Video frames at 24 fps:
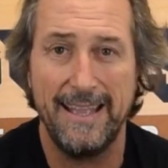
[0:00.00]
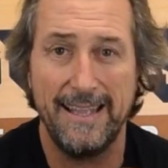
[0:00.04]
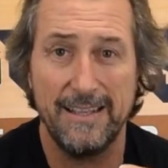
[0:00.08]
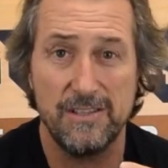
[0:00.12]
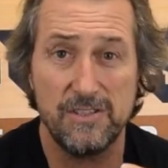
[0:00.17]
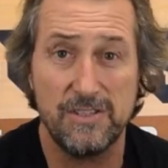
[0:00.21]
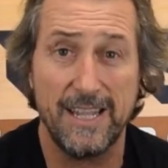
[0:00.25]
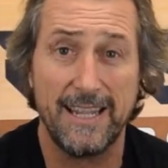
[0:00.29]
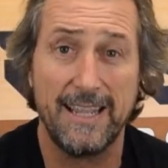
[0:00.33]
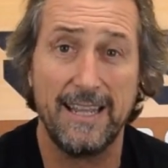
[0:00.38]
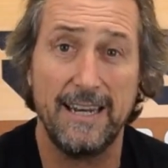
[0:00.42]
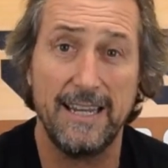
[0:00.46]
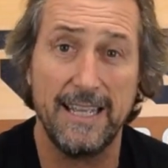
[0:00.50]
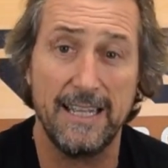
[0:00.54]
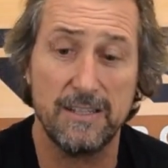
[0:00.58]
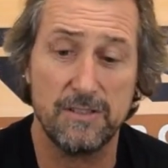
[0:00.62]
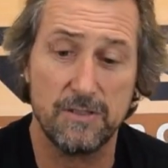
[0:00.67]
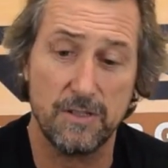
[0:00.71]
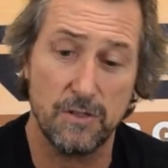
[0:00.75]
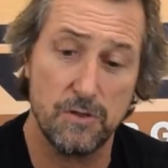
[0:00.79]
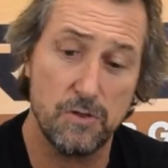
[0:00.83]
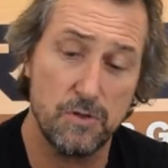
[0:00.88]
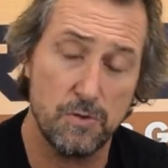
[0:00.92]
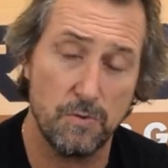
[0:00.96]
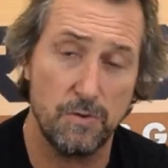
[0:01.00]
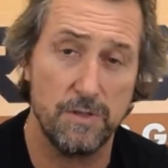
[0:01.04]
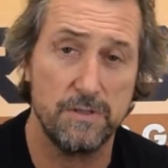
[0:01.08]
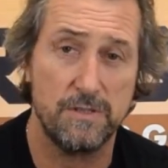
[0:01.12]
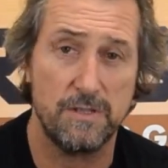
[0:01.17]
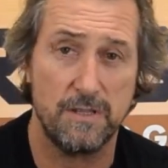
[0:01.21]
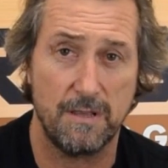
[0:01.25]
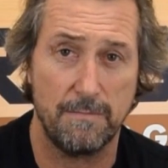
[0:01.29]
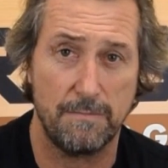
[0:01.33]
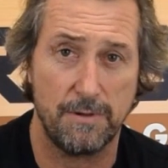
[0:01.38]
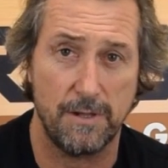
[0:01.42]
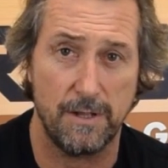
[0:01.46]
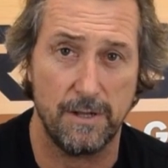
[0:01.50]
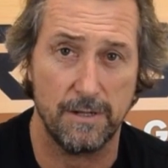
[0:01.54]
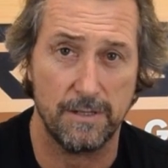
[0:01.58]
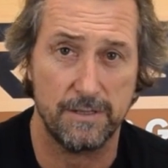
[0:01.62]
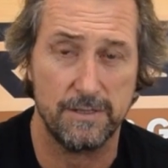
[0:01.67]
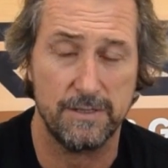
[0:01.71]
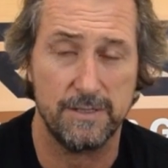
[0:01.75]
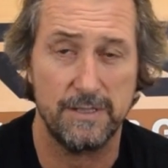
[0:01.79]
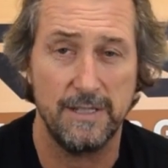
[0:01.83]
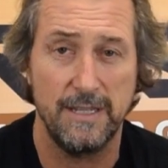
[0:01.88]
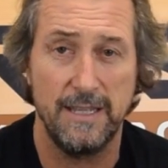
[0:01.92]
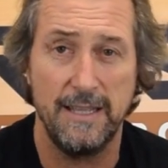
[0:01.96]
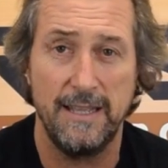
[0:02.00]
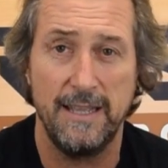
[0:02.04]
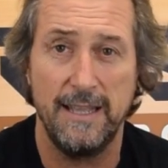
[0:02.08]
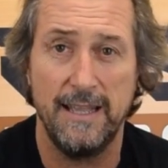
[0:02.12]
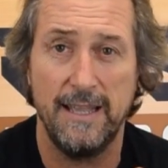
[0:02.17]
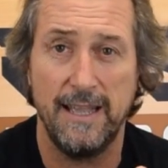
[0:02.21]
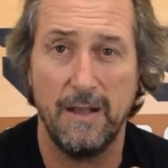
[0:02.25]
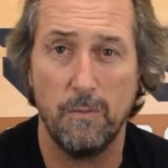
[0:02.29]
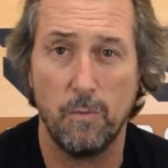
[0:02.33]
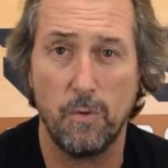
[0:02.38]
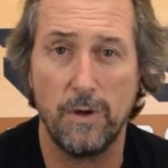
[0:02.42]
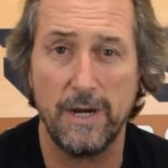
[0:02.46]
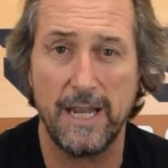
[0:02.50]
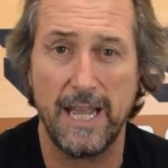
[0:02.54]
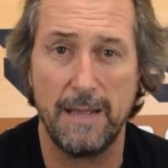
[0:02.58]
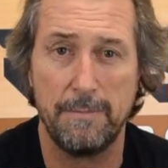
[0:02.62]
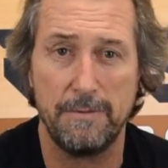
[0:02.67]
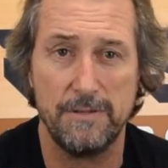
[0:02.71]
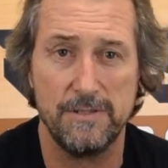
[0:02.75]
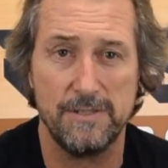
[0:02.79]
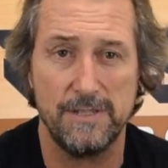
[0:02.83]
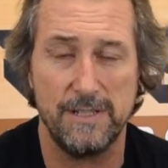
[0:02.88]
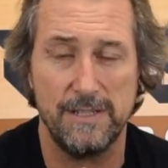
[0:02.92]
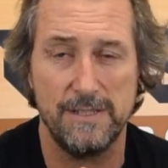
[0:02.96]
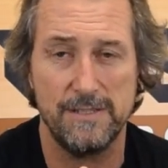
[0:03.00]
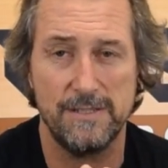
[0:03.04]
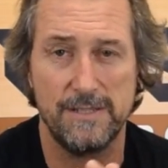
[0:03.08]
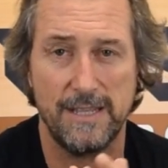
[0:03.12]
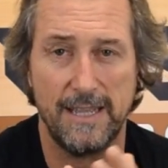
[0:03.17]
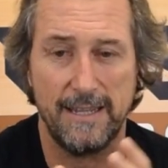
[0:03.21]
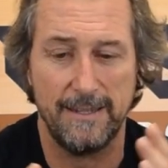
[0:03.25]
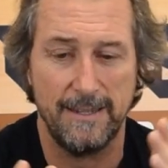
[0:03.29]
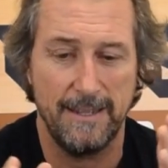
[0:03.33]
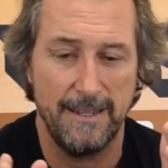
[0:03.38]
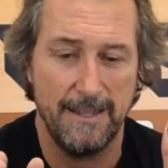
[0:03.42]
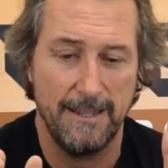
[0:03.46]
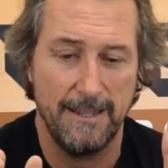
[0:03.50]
Secondly, it's the joints of the blocks. And what happens is that